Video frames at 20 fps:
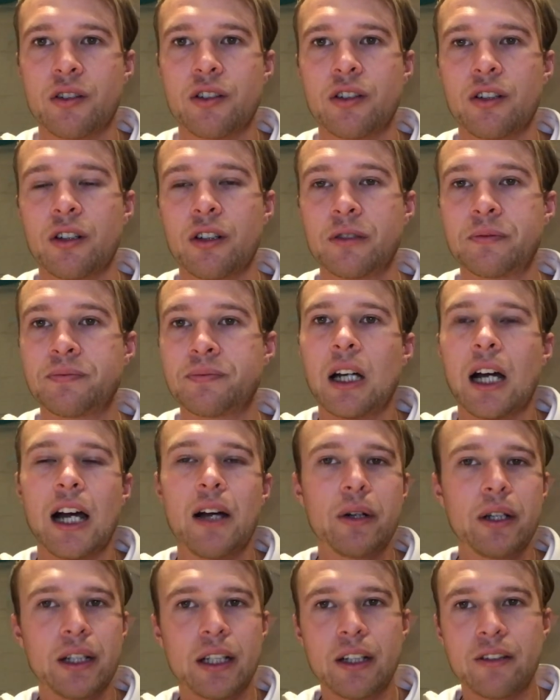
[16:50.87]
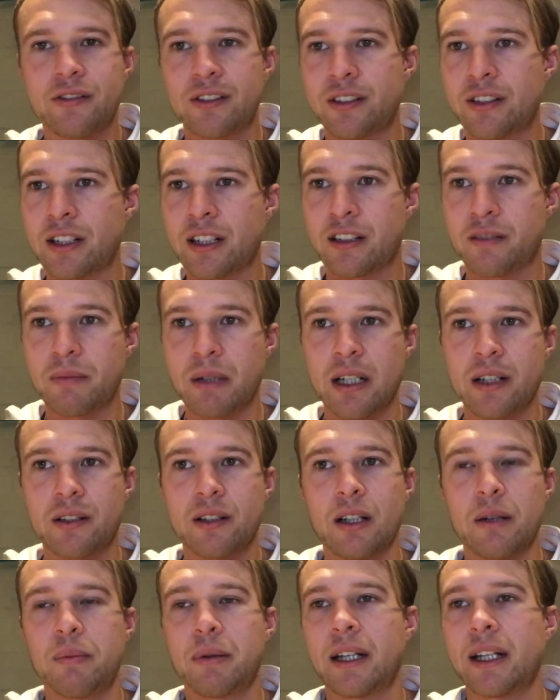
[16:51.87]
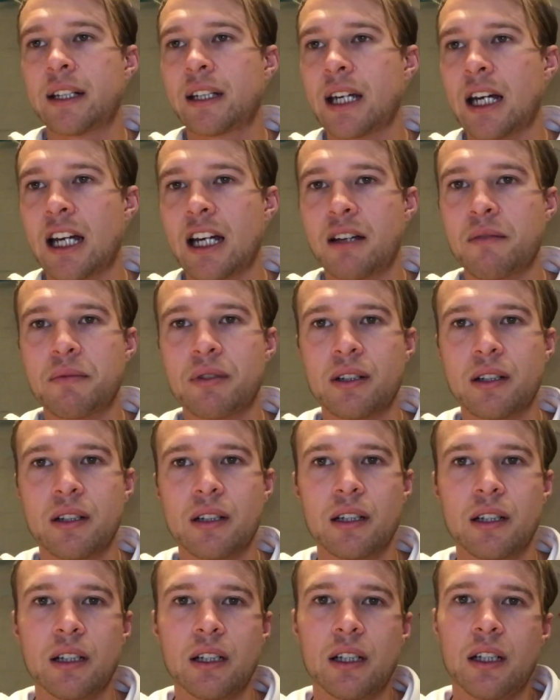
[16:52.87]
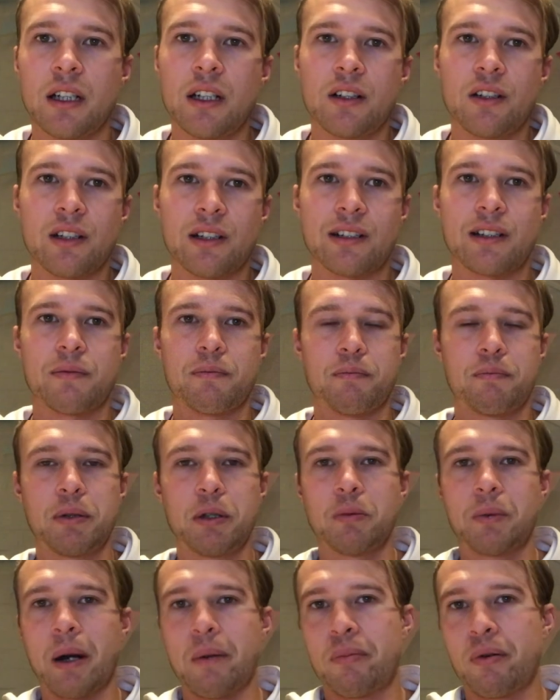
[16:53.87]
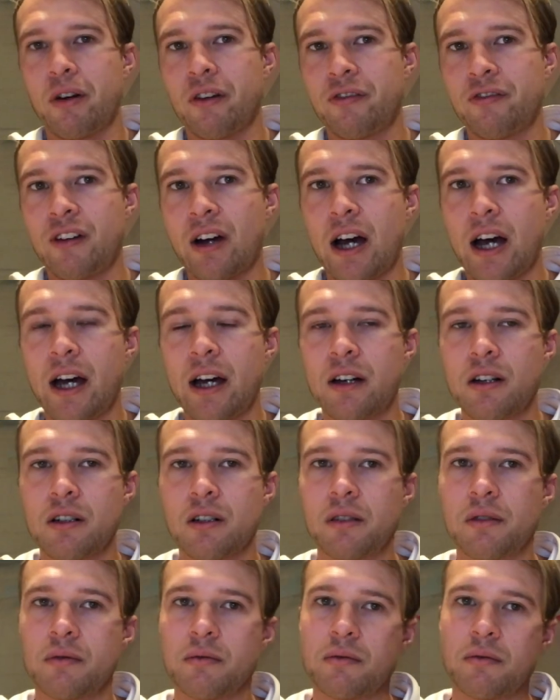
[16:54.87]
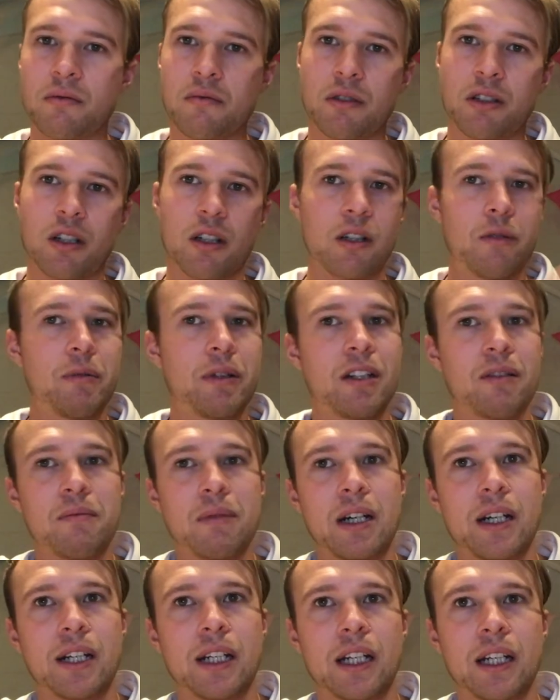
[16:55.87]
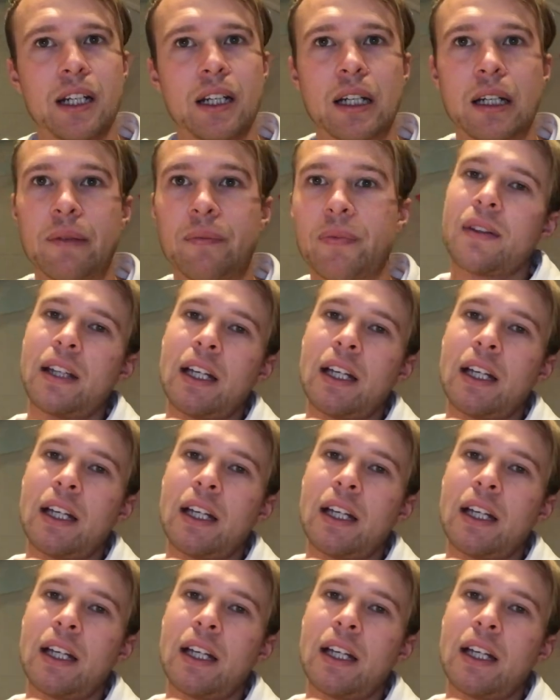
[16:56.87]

So I went there for 6 months, I played games and just built my profile, got a bit of money.